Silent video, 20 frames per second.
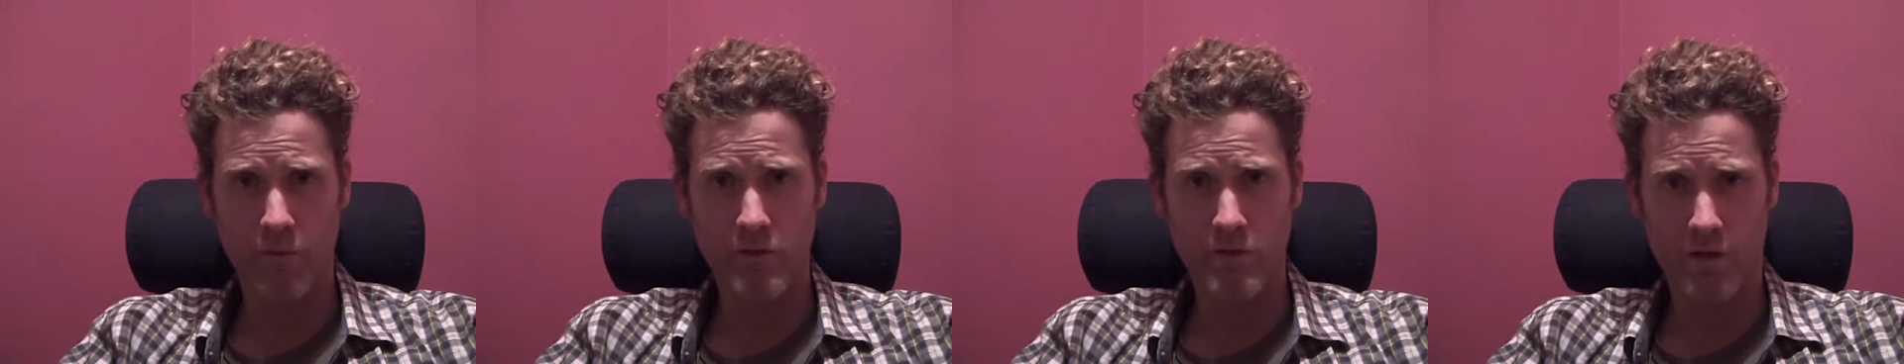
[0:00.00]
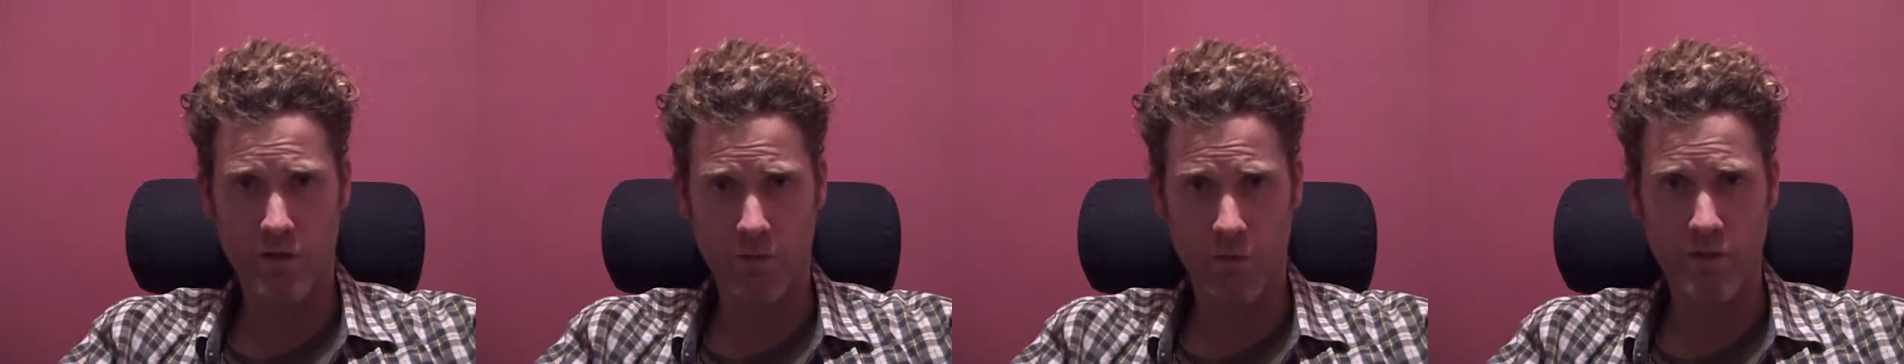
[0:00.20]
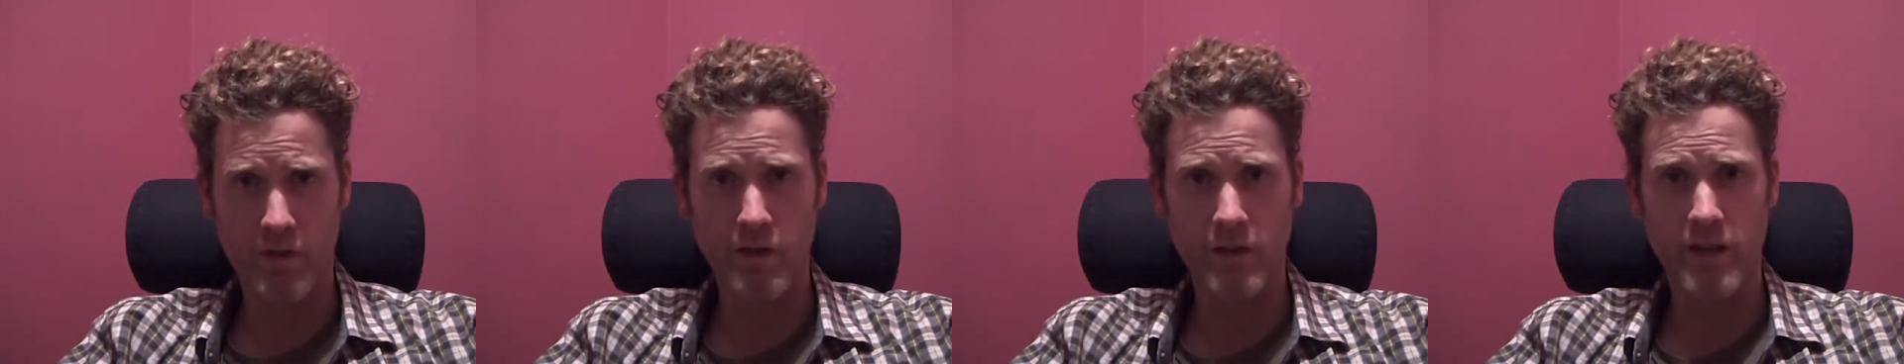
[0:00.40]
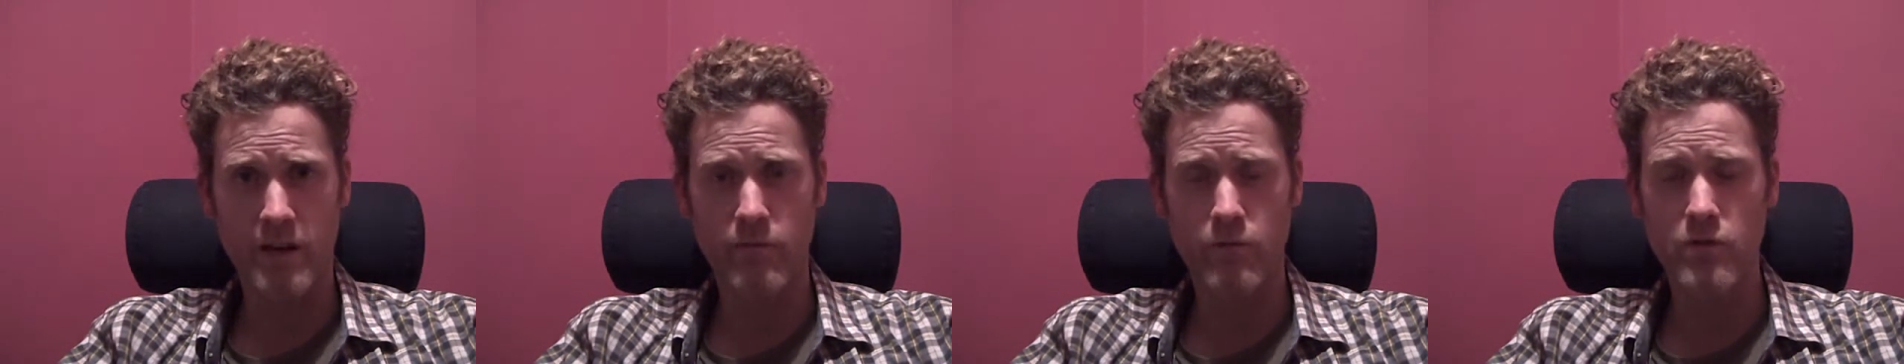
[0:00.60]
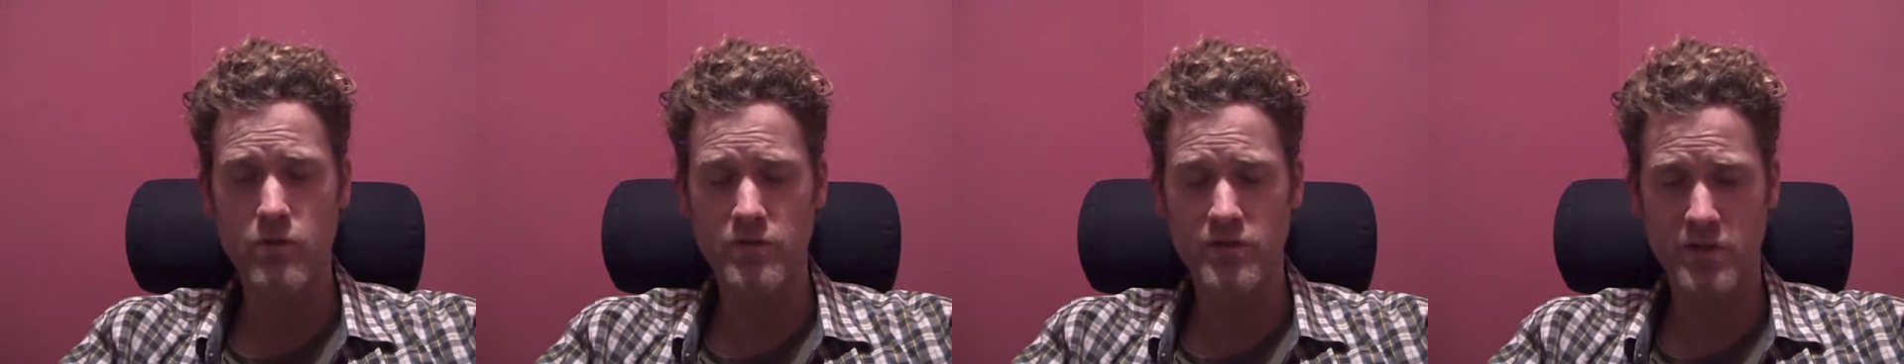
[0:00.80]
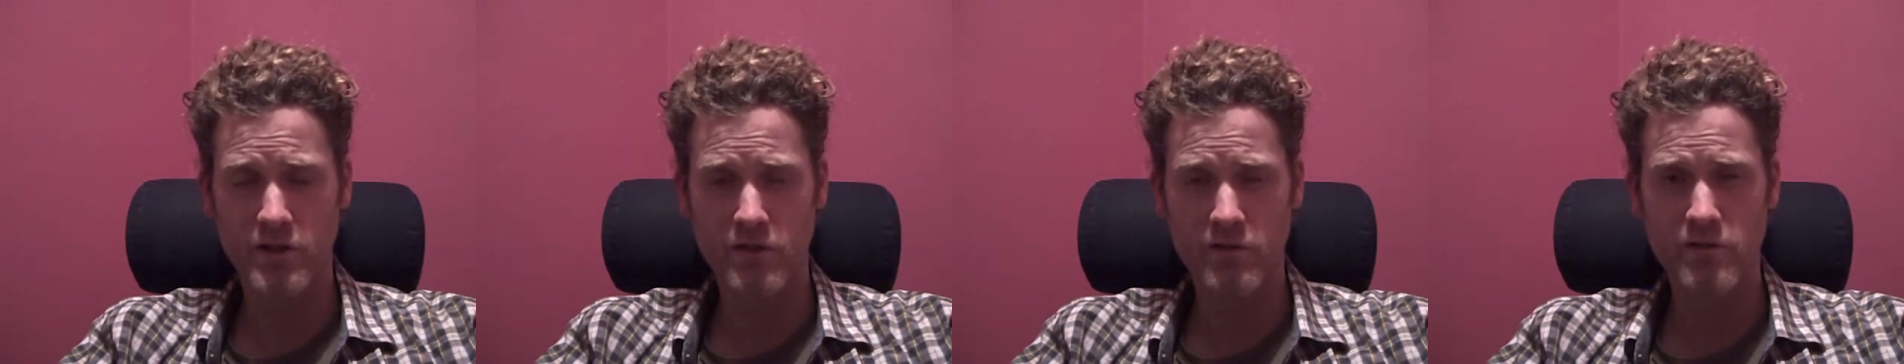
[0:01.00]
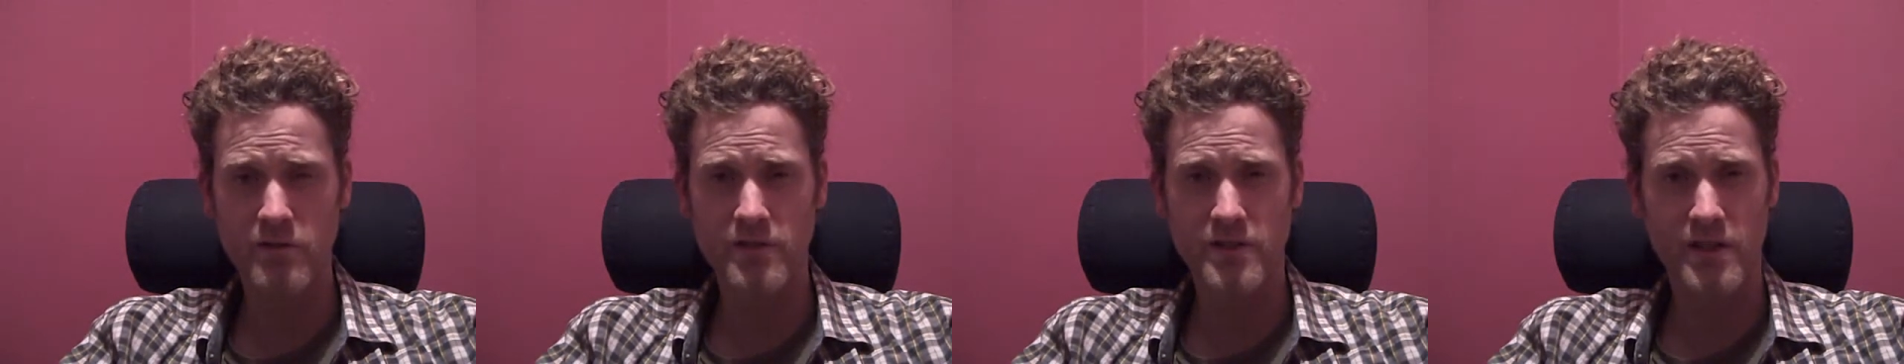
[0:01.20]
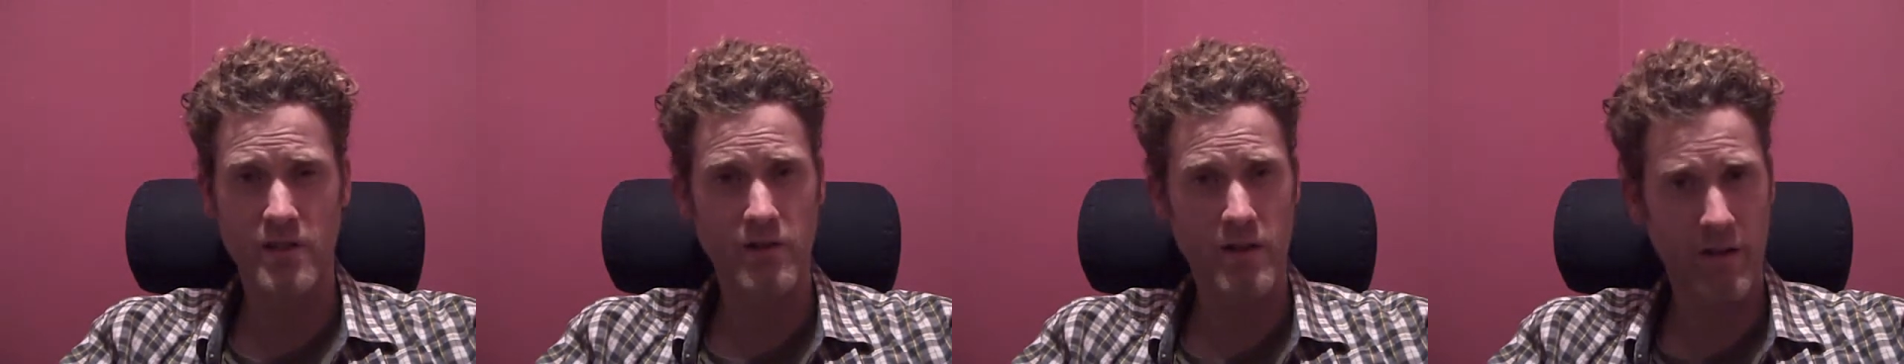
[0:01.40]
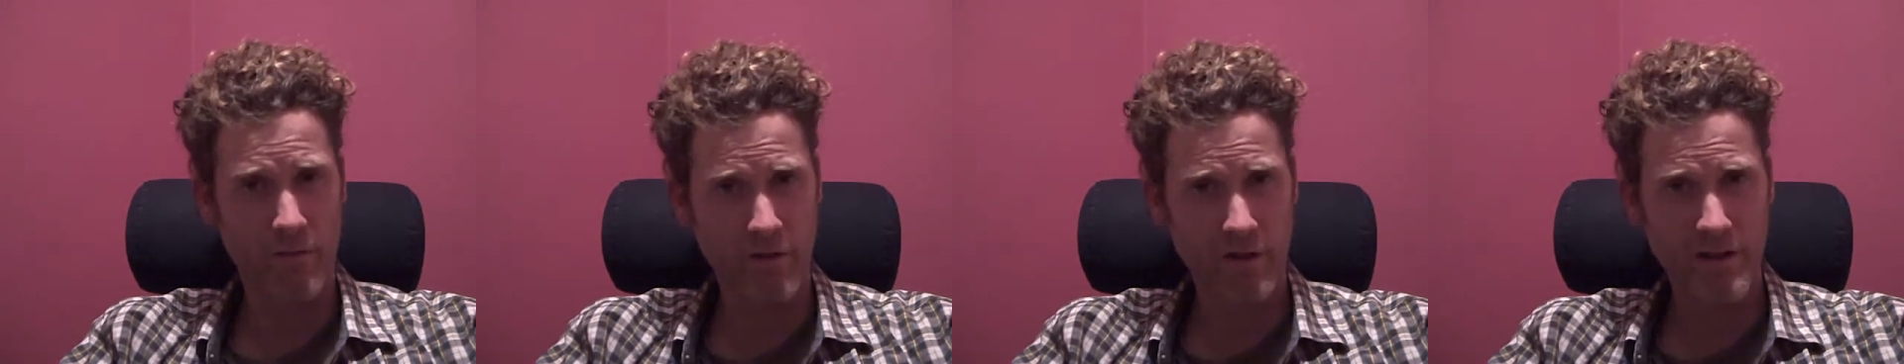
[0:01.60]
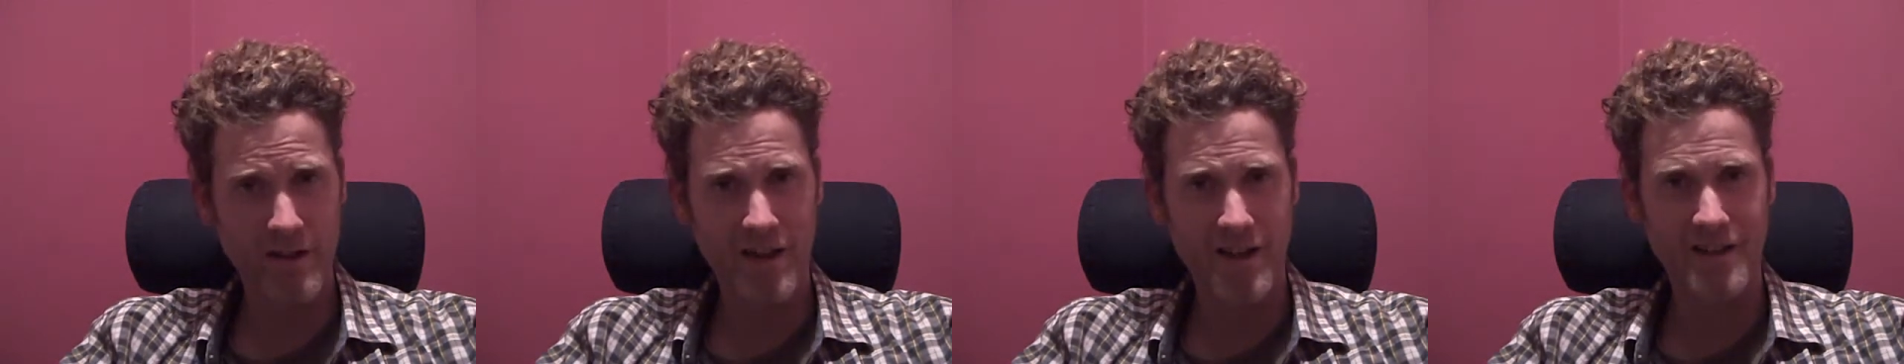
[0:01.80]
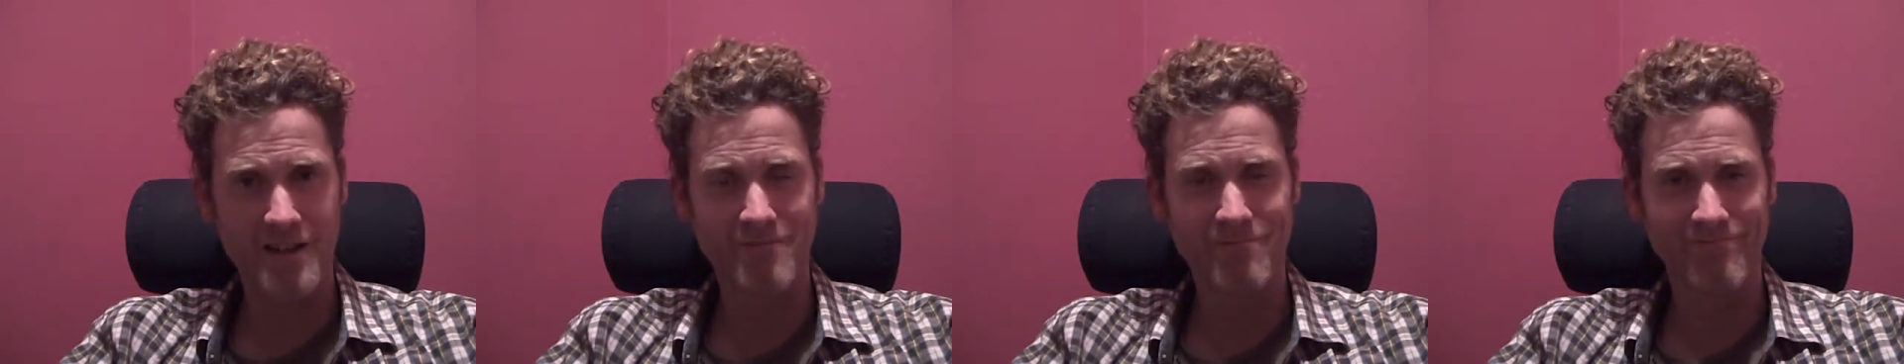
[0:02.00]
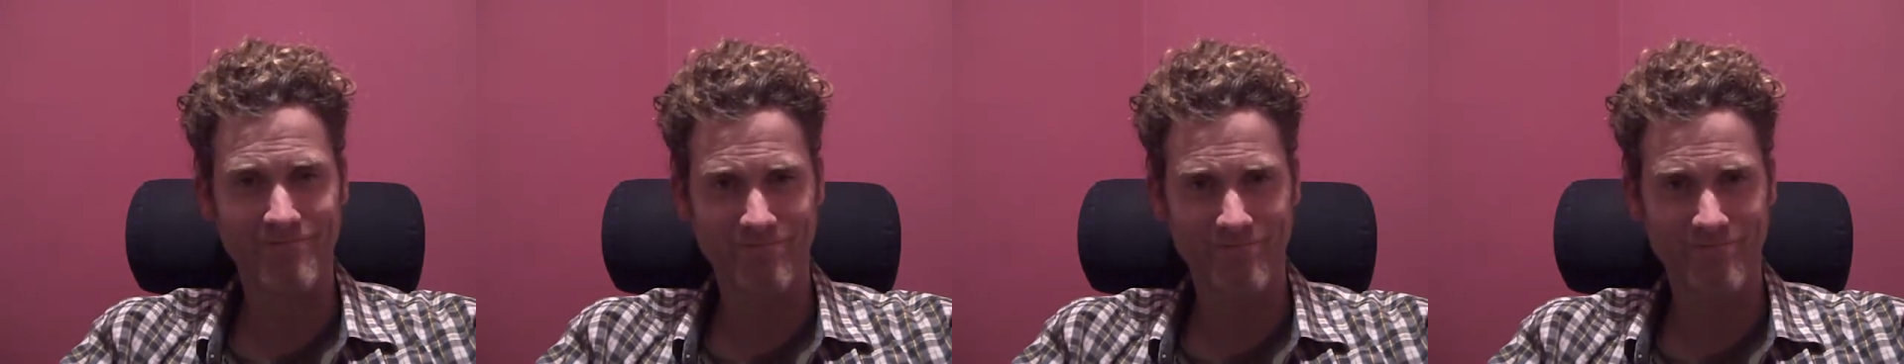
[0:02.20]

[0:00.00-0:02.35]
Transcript: talk with you again real soon. So have a good night.